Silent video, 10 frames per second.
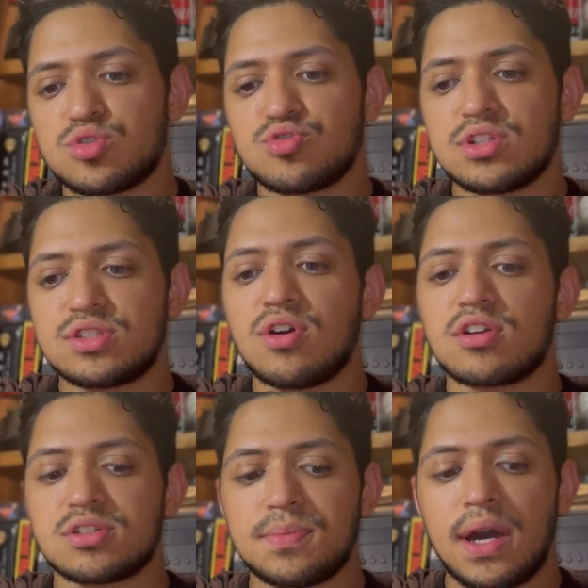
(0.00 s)
Which really
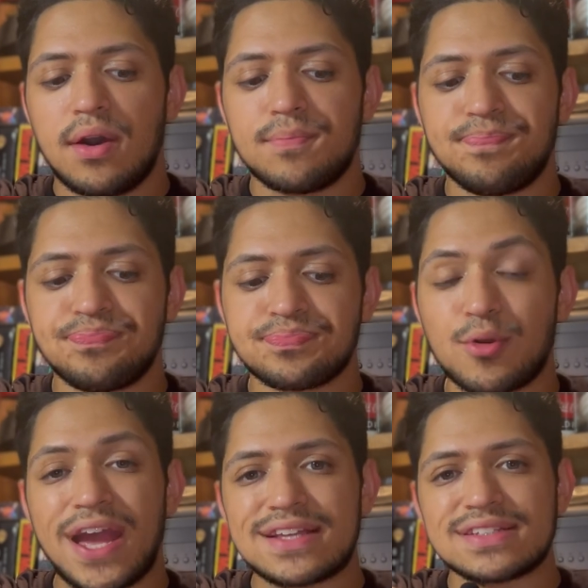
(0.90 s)
talks about
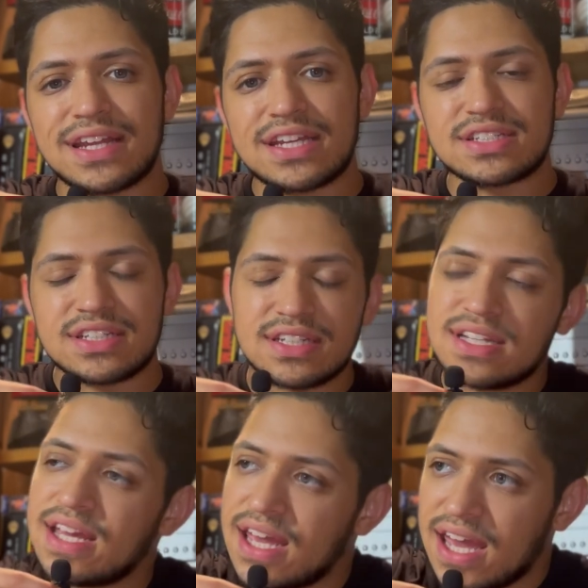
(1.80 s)
procrastination
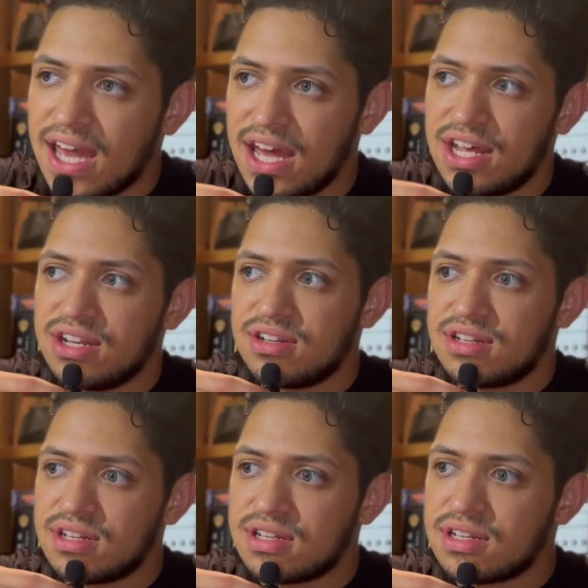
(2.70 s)
and
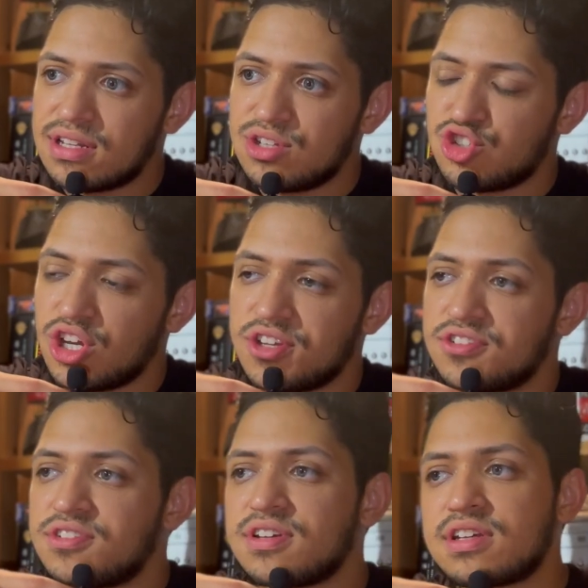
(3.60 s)

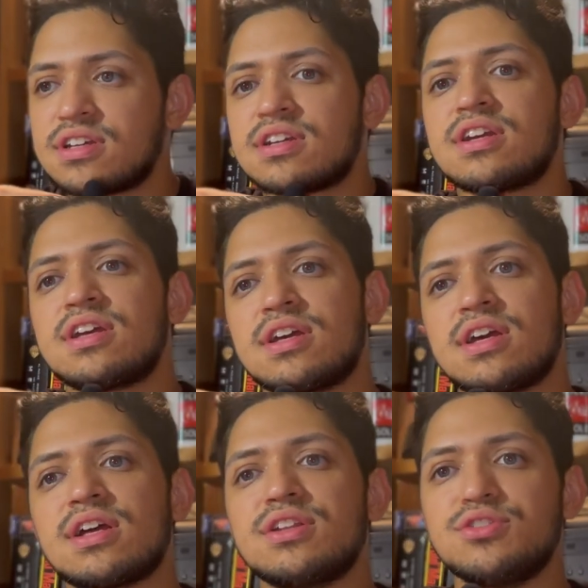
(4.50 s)
just
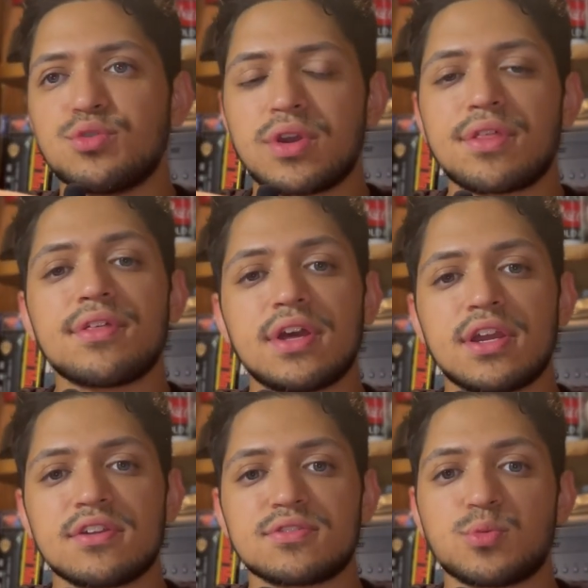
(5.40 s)
doing
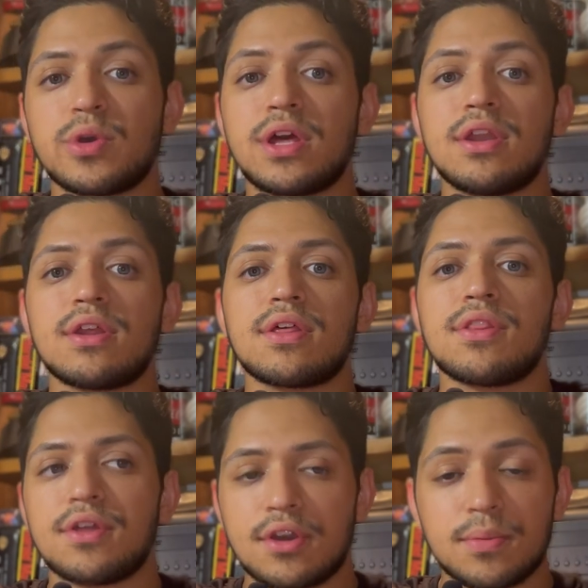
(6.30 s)
things when
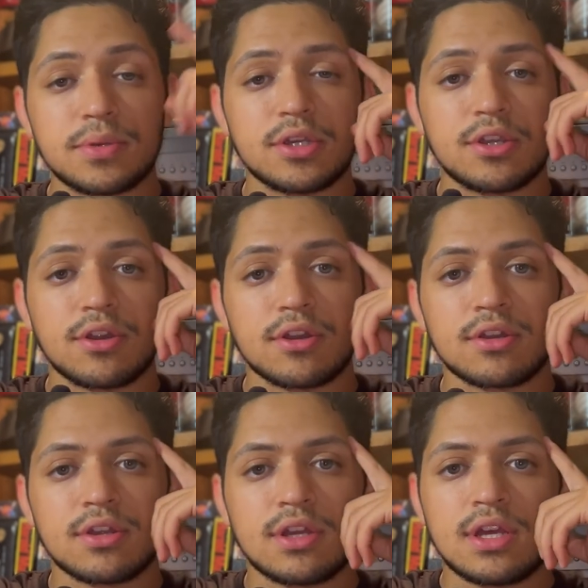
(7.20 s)
they're up here,
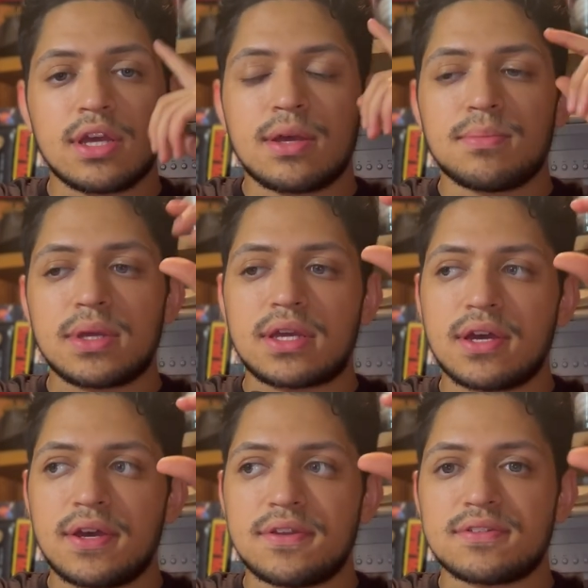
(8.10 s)

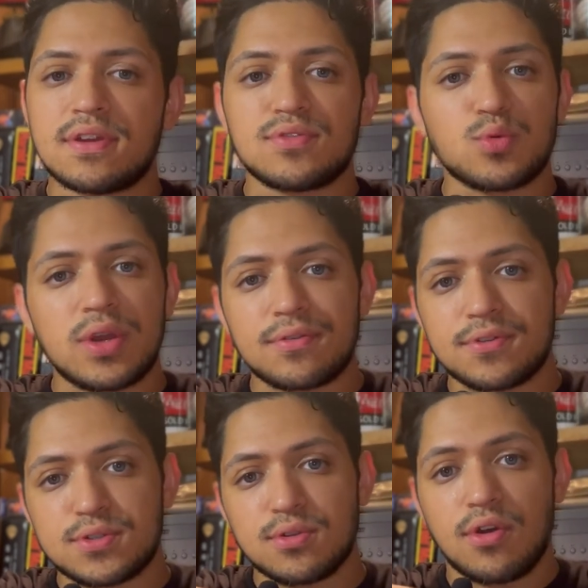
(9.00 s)
because if you wait for
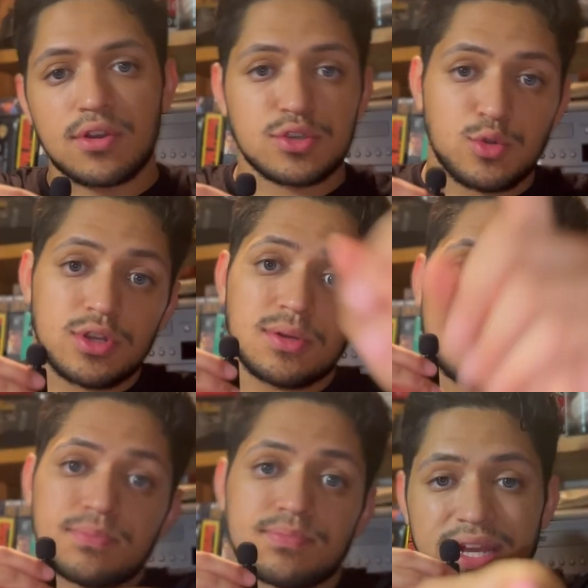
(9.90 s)
too long, you end up
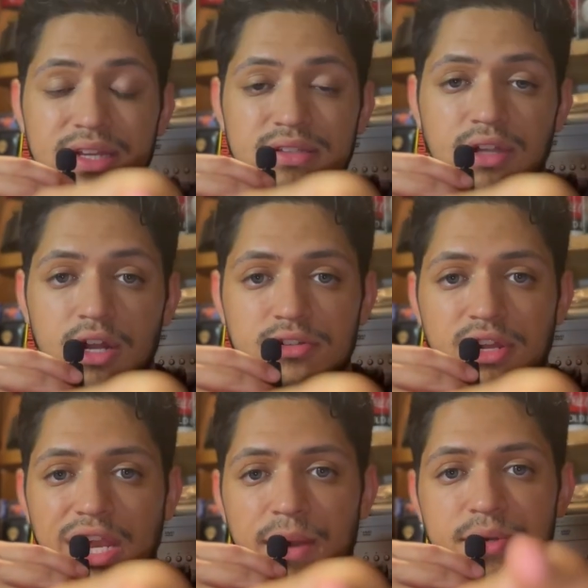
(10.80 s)
like Dr.
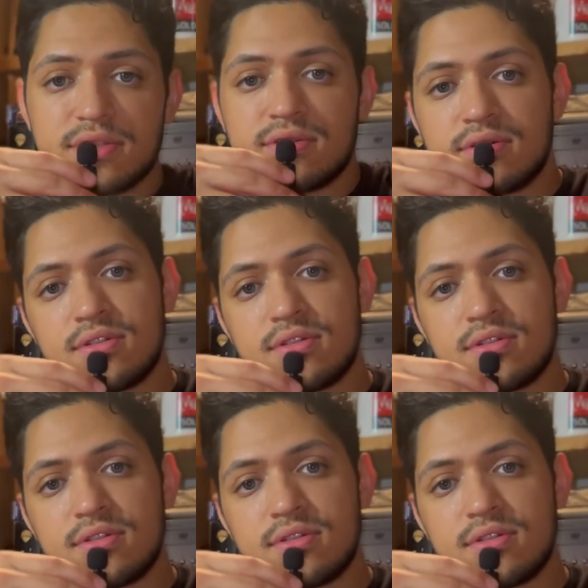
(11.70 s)
Calamitous.